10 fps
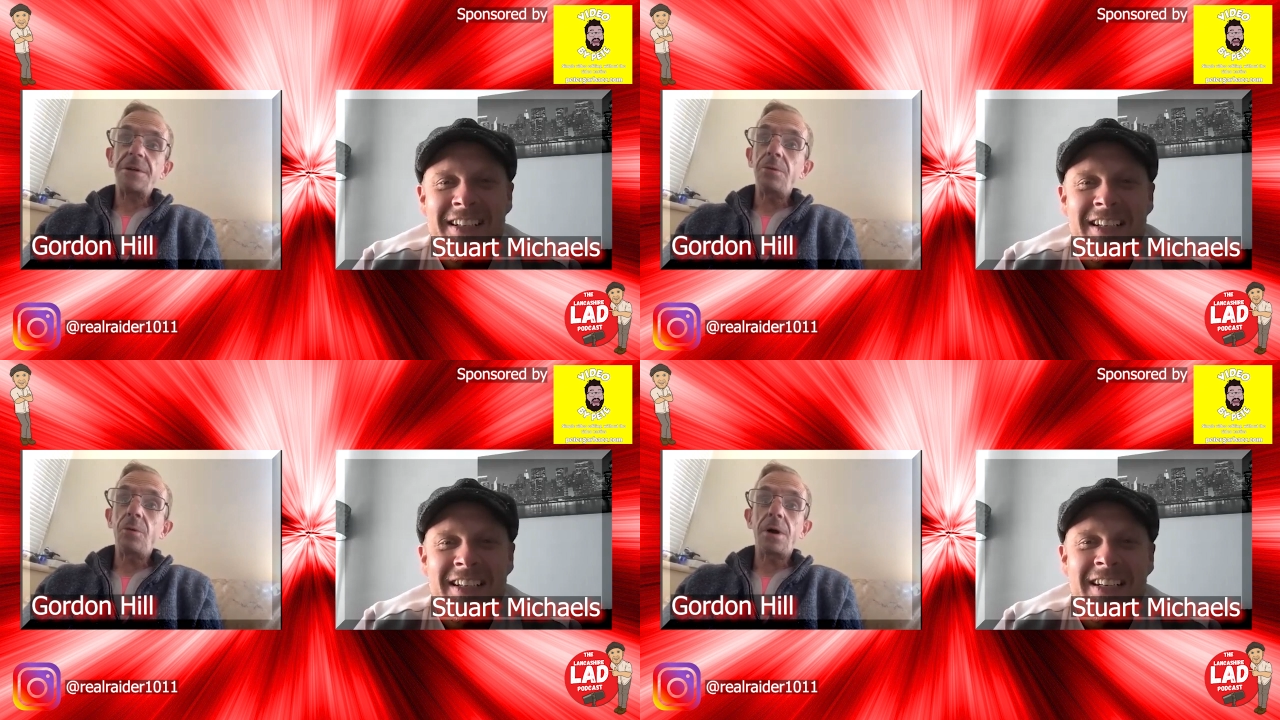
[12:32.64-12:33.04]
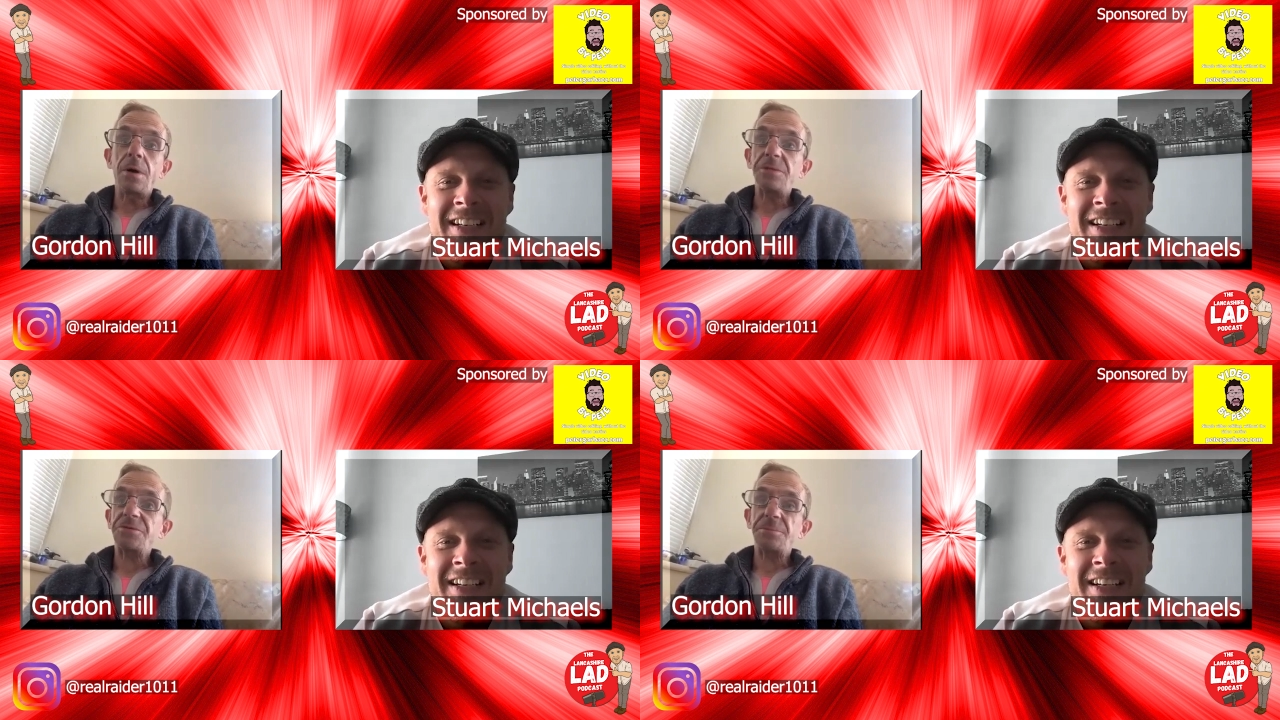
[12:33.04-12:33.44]
Speaker 1: they
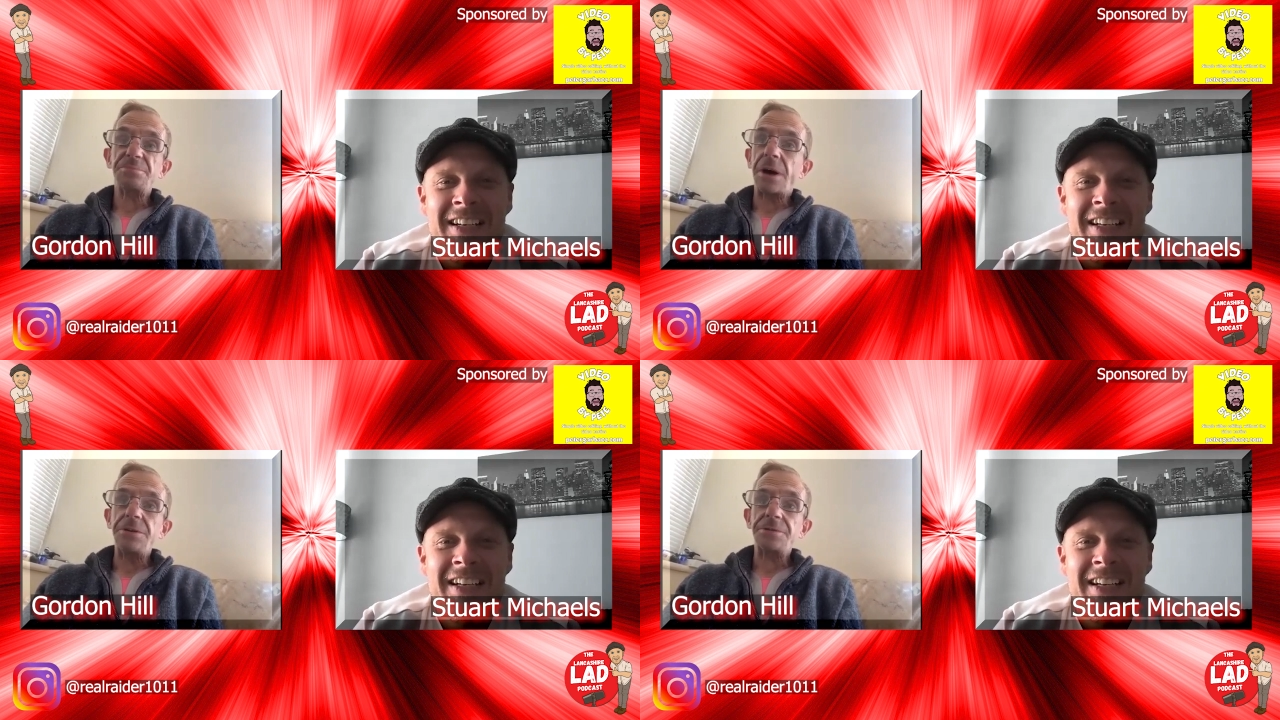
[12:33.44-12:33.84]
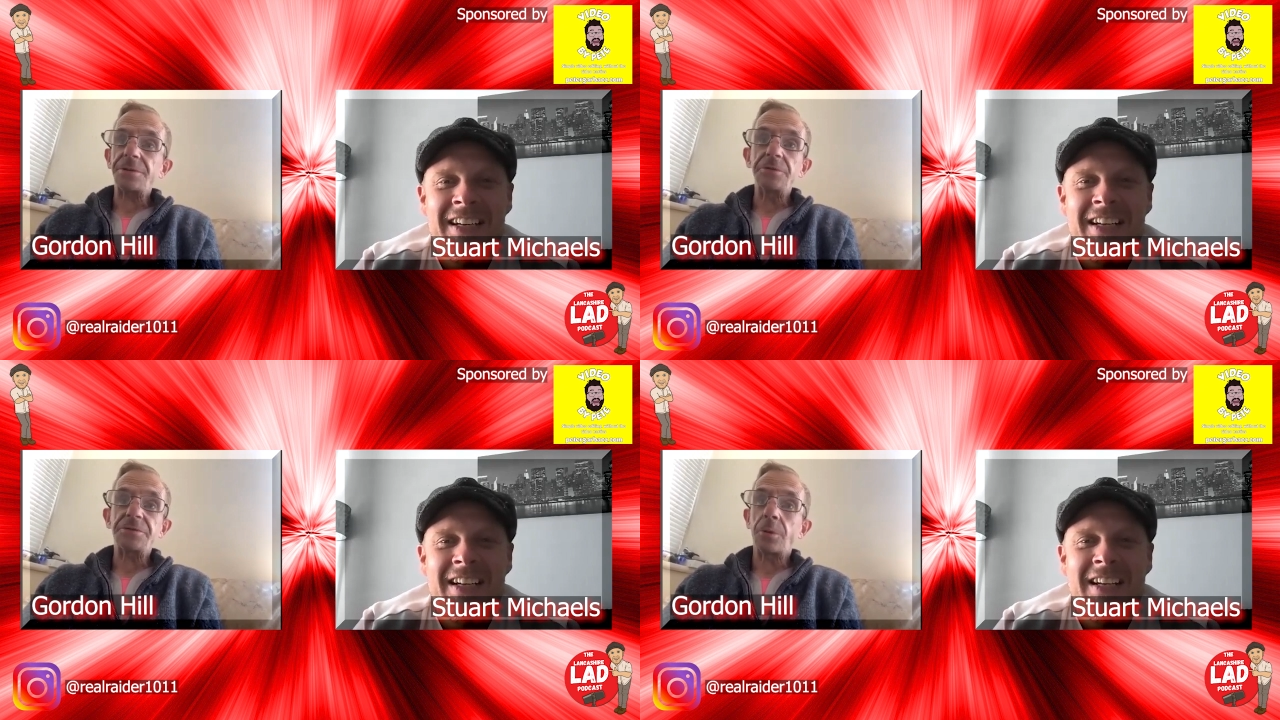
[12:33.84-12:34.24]
realised the brain is so
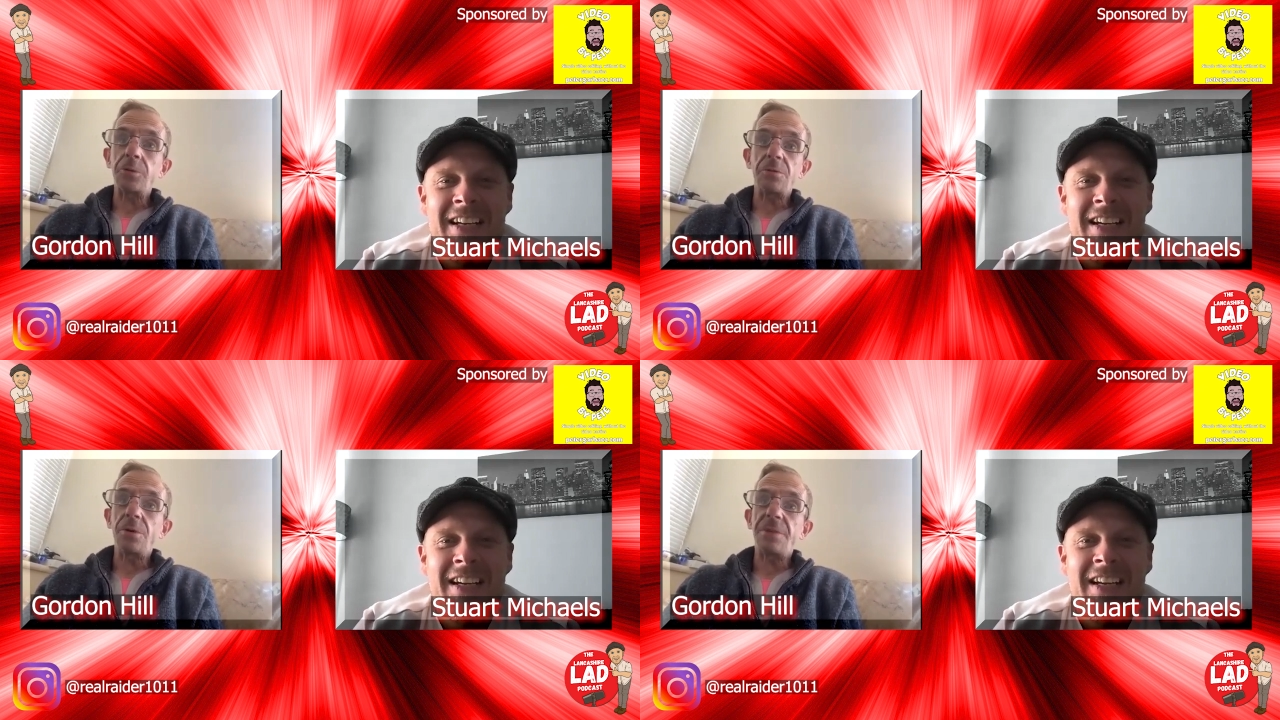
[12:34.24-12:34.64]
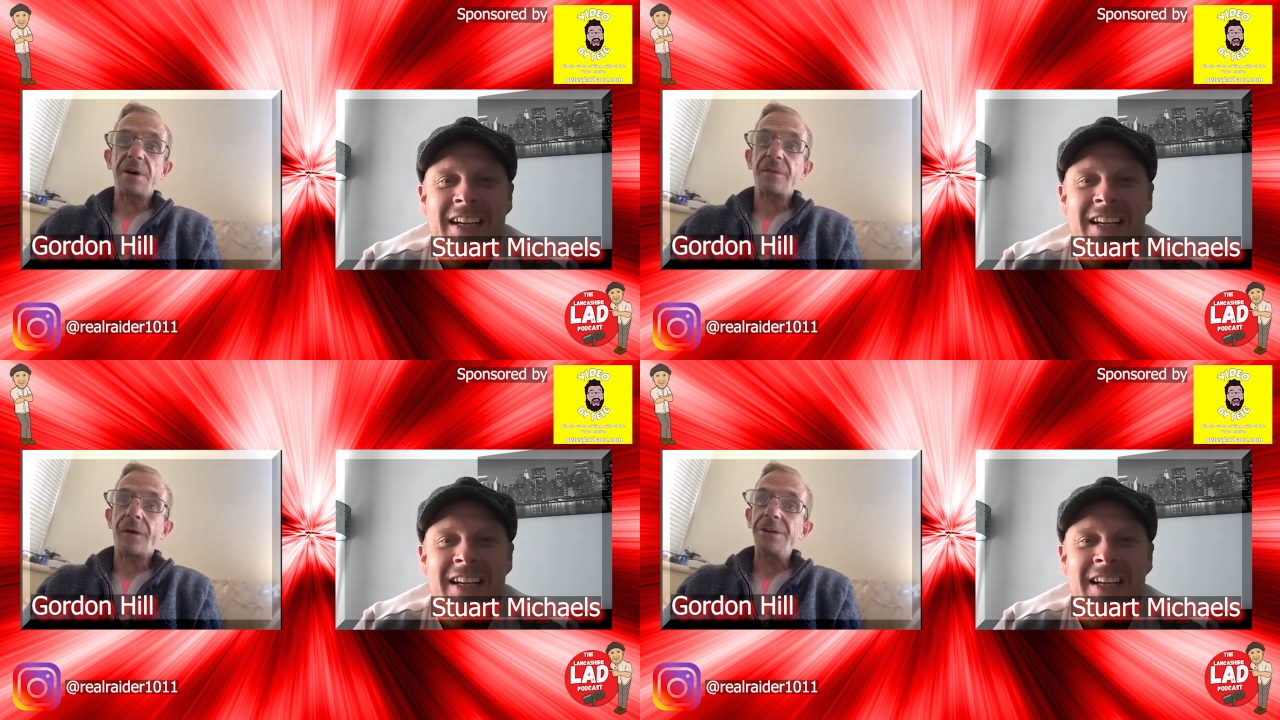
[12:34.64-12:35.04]
small they wouldn't be able to
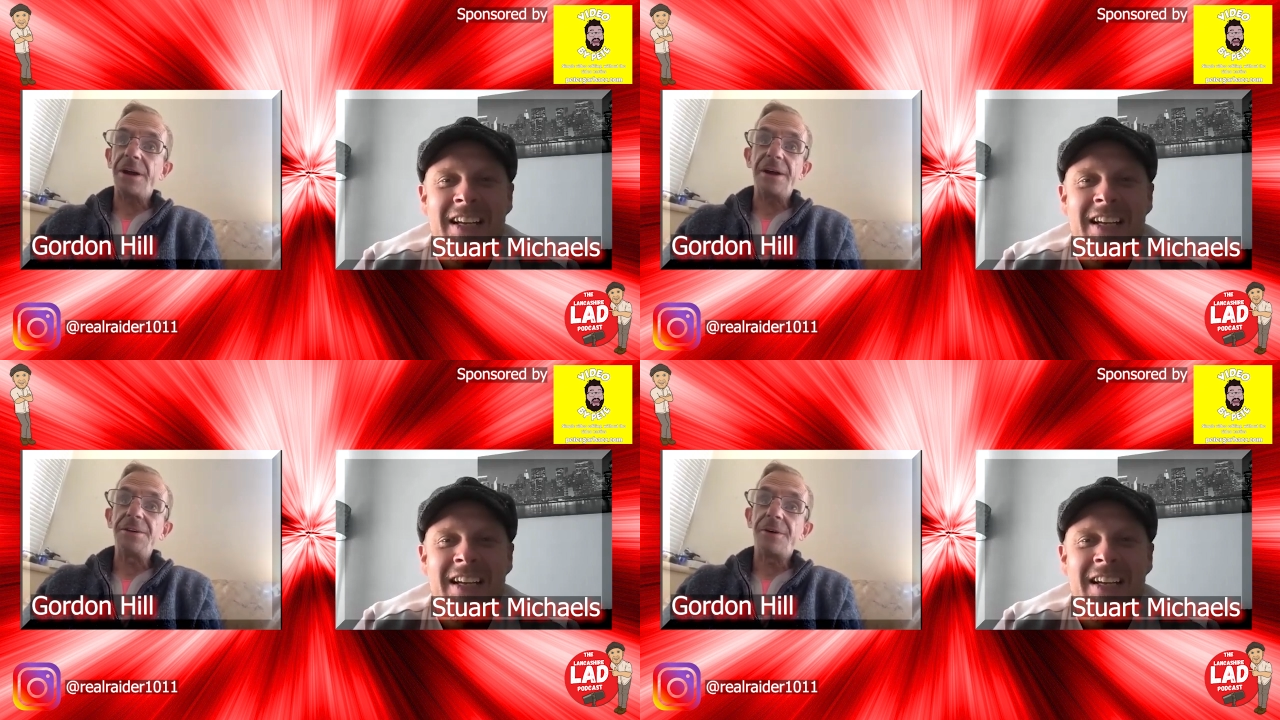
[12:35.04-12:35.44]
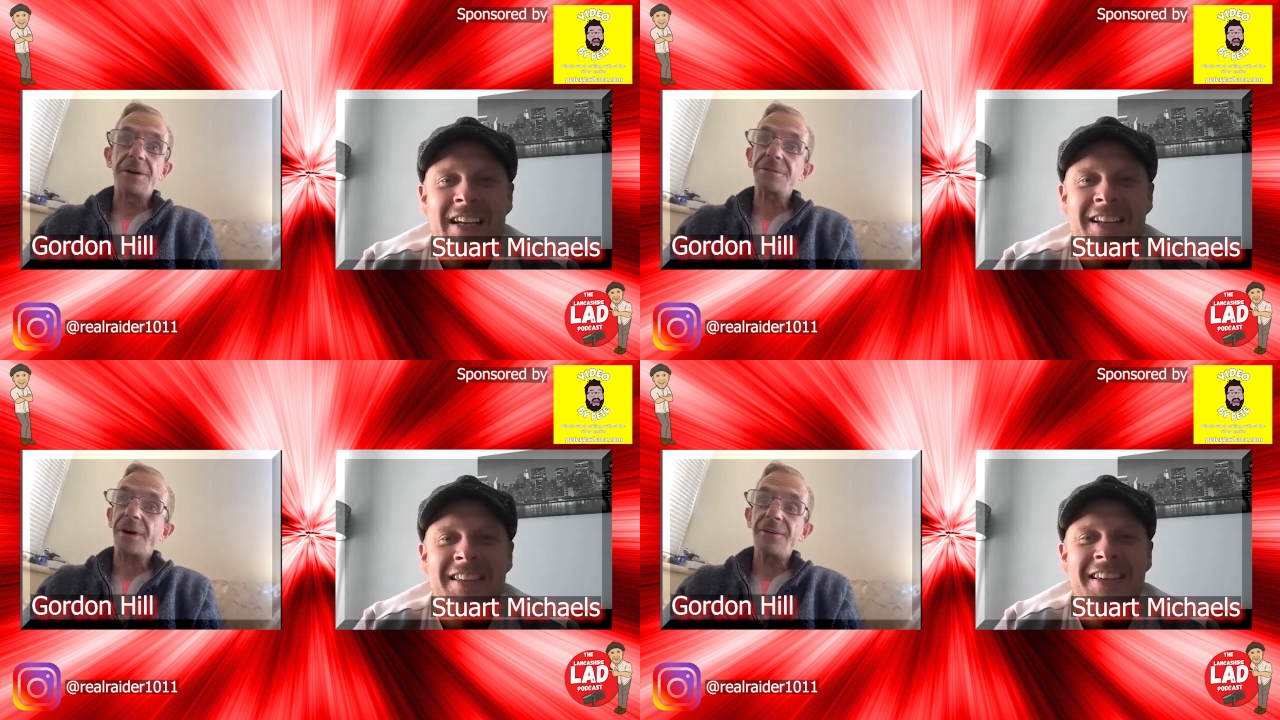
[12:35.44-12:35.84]
find it anyway.
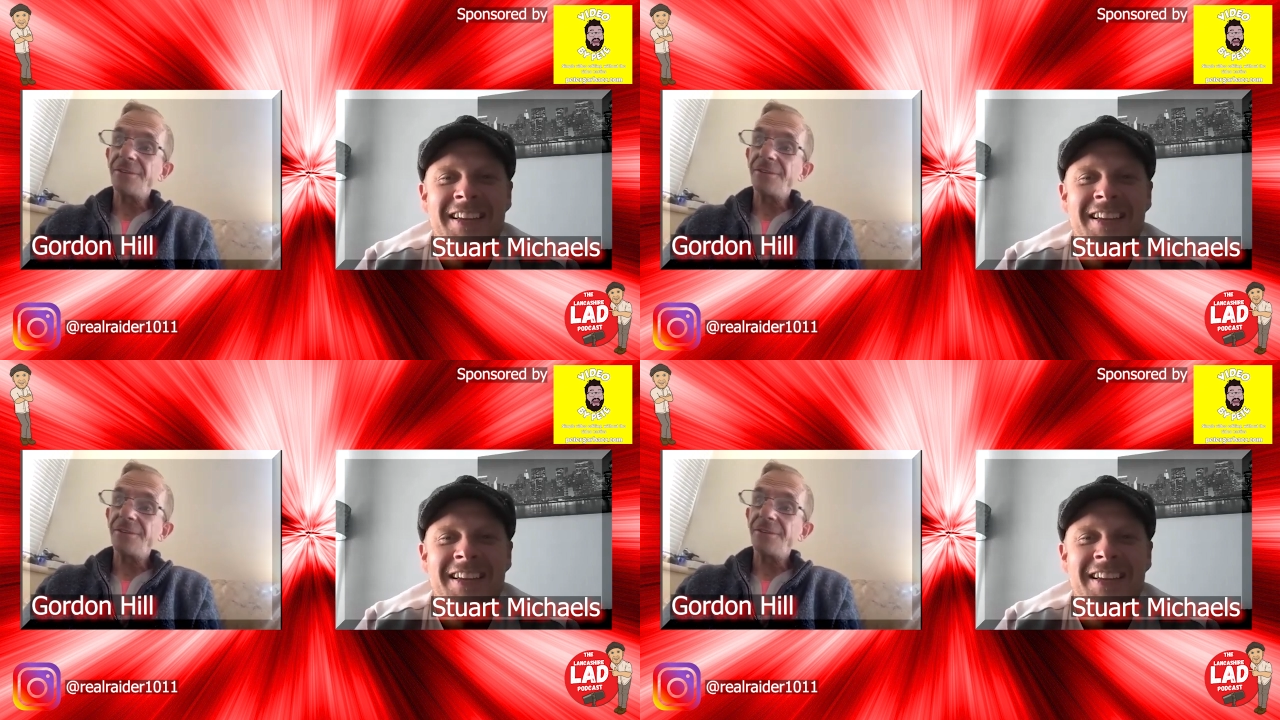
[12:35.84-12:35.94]
So,